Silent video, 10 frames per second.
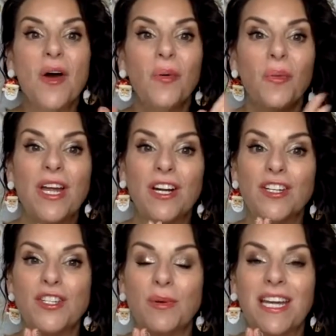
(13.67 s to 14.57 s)
we are
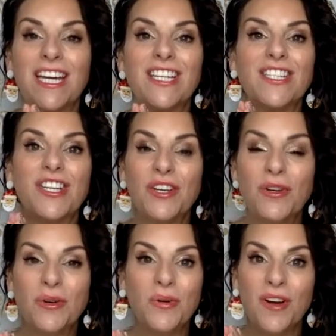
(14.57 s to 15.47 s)
doing
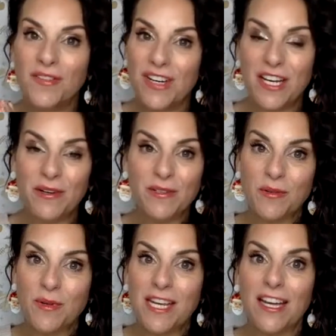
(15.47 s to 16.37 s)
two videos a
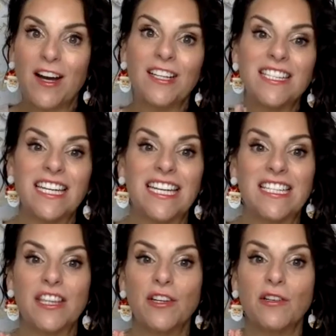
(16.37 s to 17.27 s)
week on Sundays
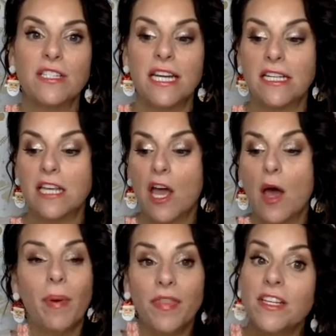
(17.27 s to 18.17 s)
and Thursdays.
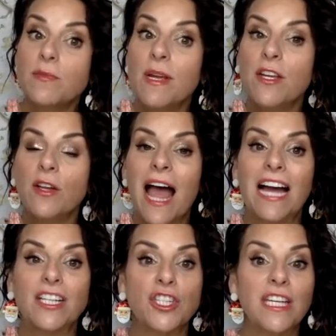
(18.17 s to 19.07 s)
But this week you'll
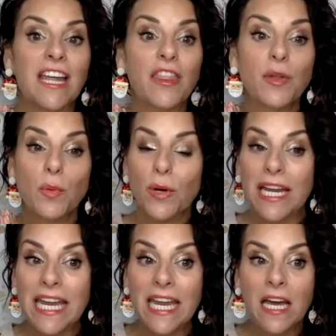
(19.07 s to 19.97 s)
actually get
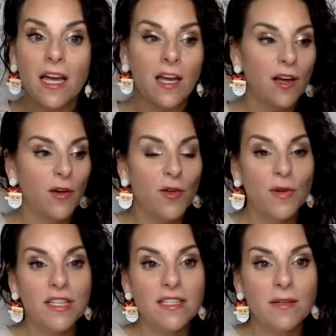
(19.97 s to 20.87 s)
three. You
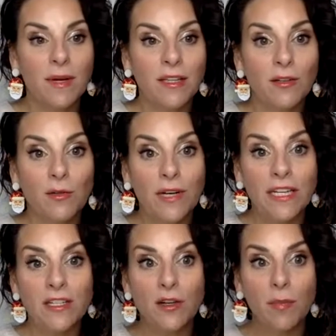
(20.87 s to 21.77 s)
can see my little
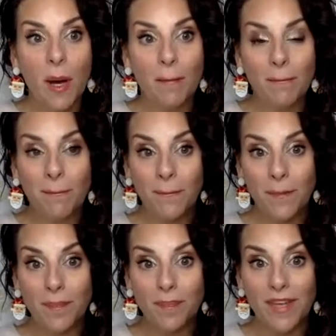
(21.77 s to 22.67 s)
reindeer bum
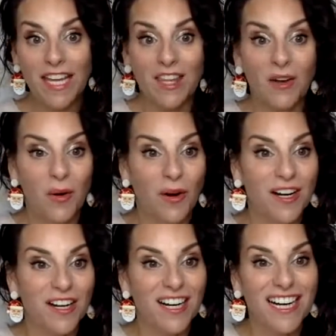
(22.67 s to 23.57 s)
in the corner.